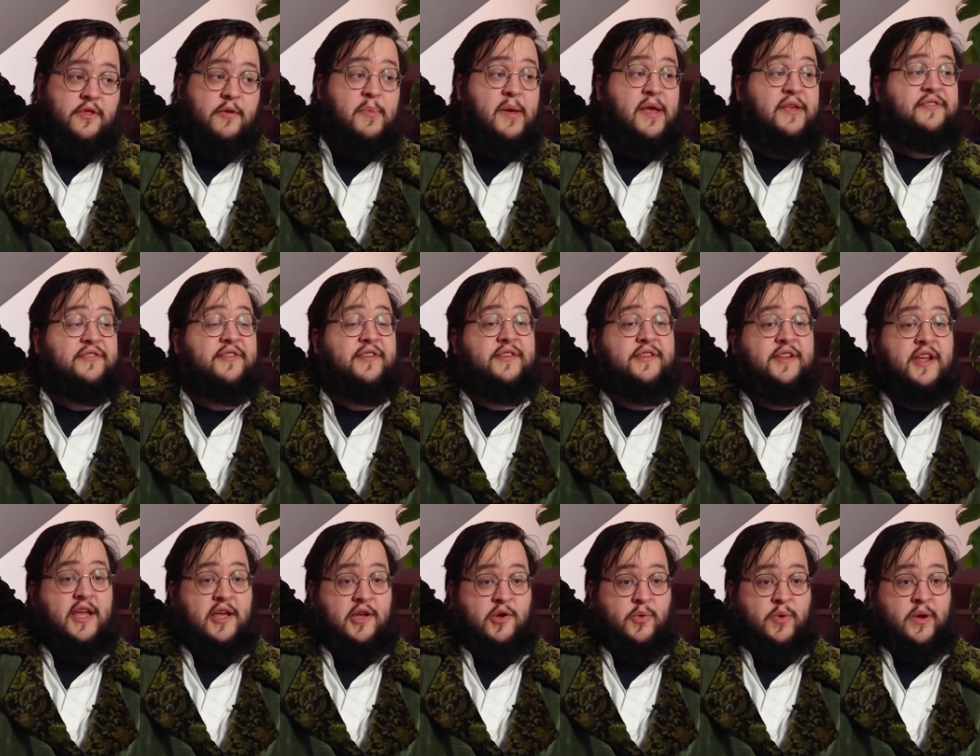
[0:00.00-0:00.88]
The basic
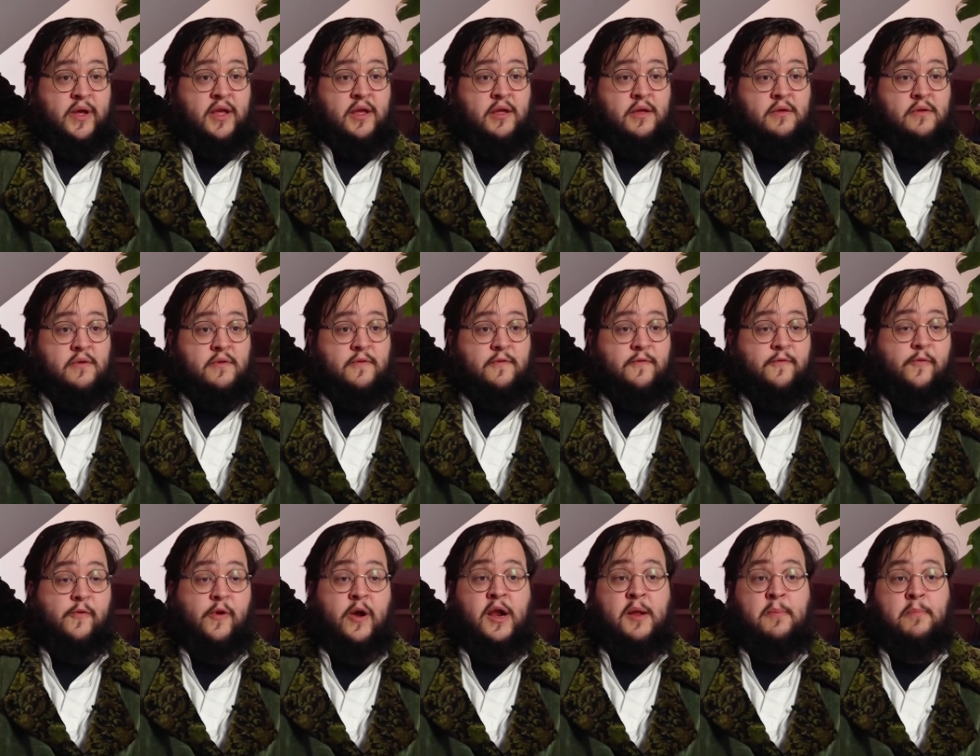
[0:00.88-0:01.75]
takeaway
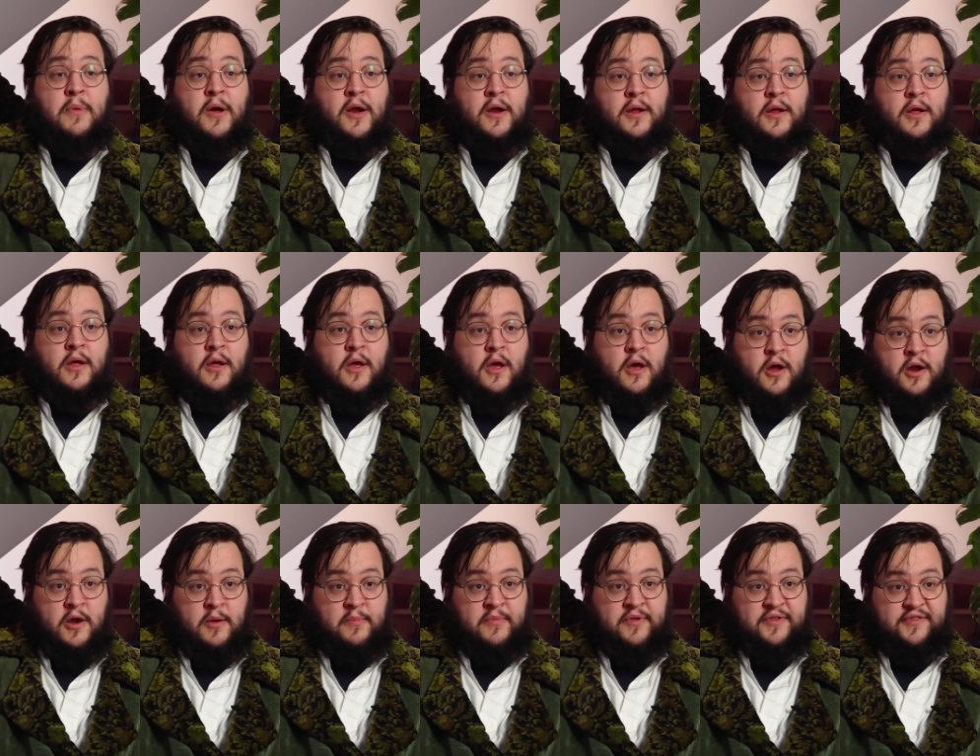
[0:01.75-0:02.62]
for any budding
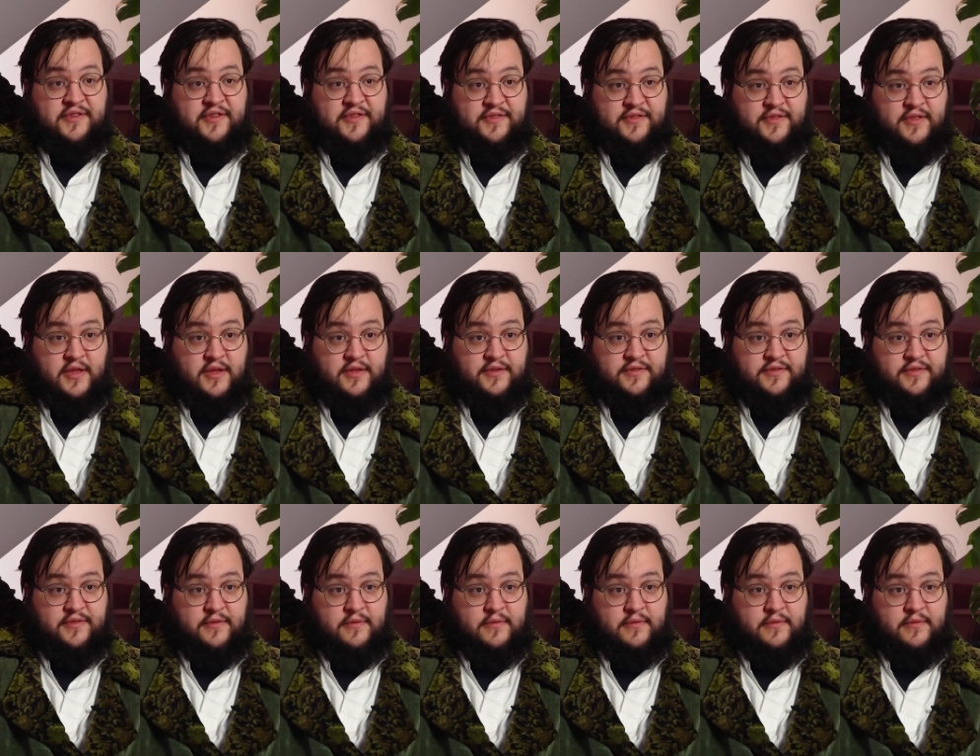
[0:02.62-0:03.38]
economist is this: